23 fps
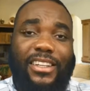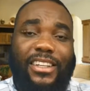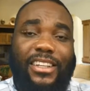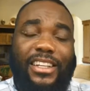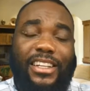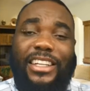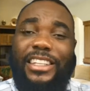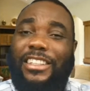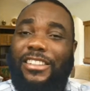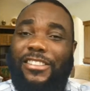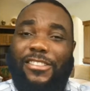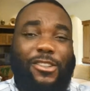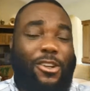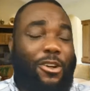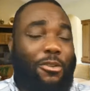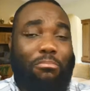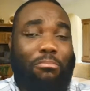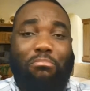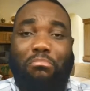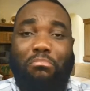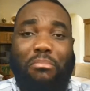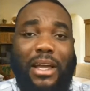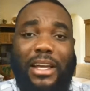It is
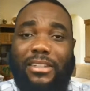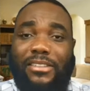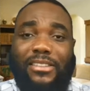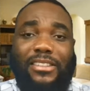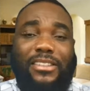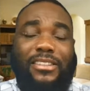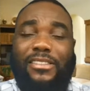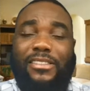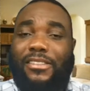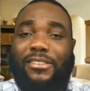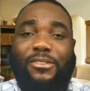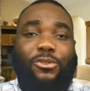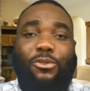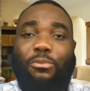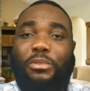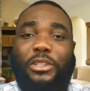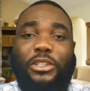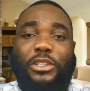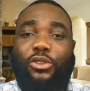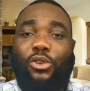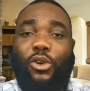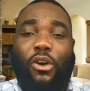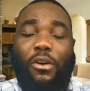not meant to be
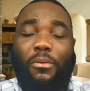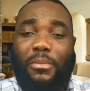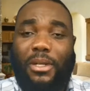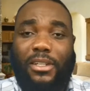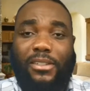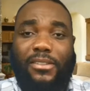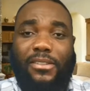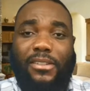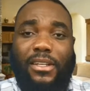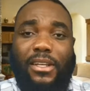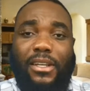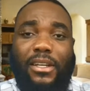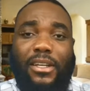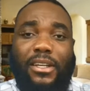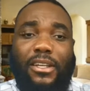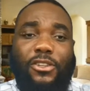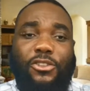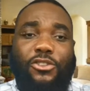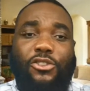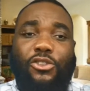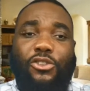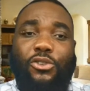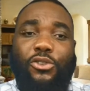dormant.
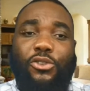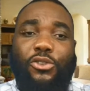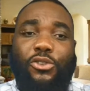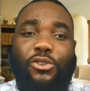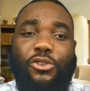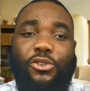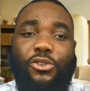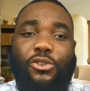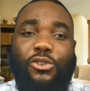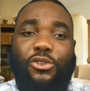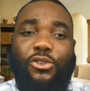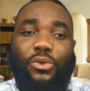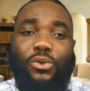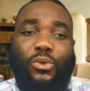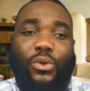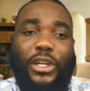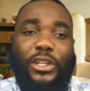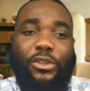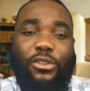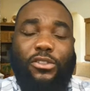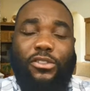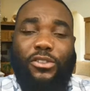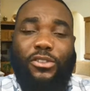You were not
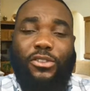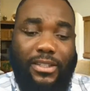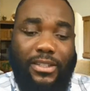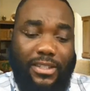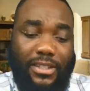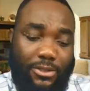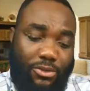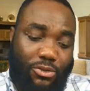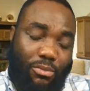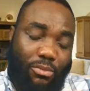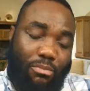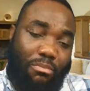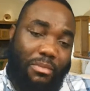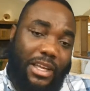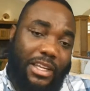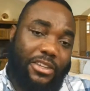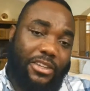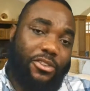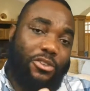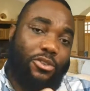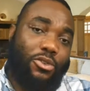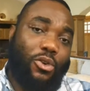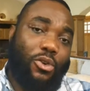created to make
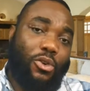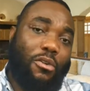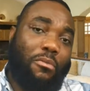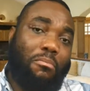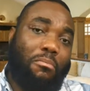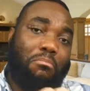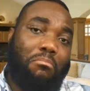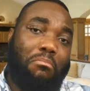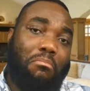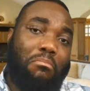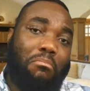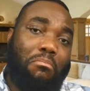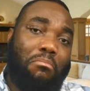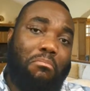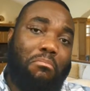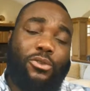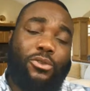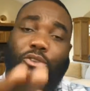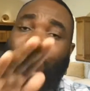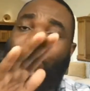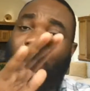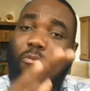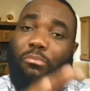your mind or
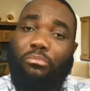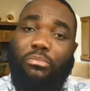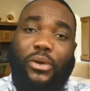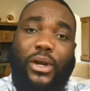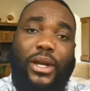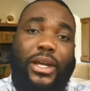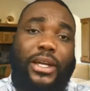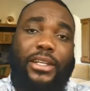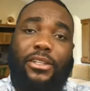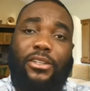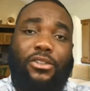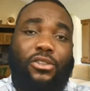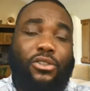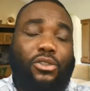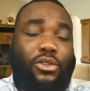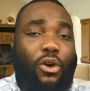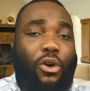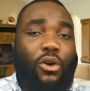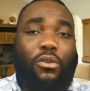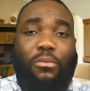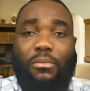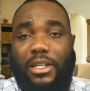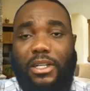your brain
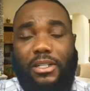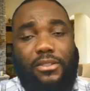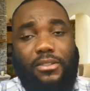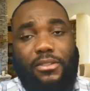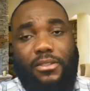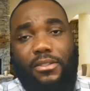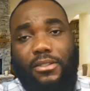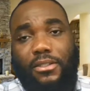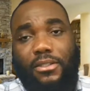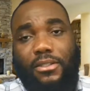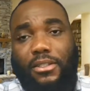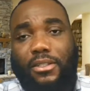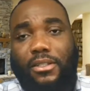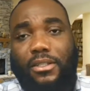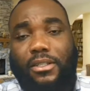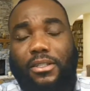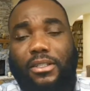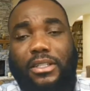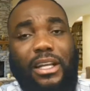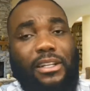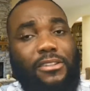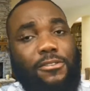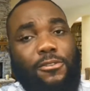dormant.
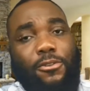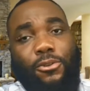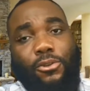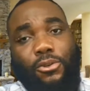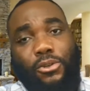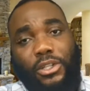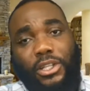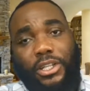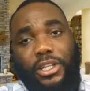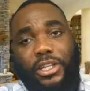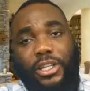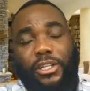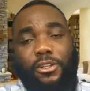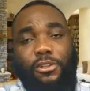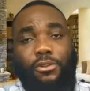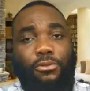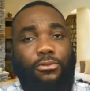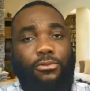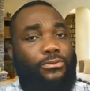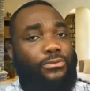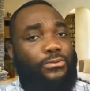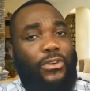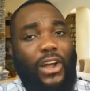That's going to kill you
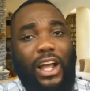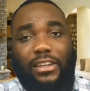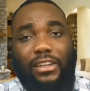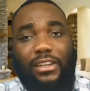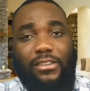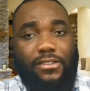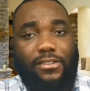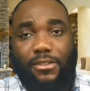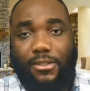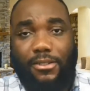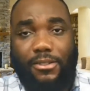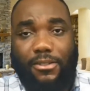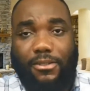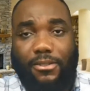faster.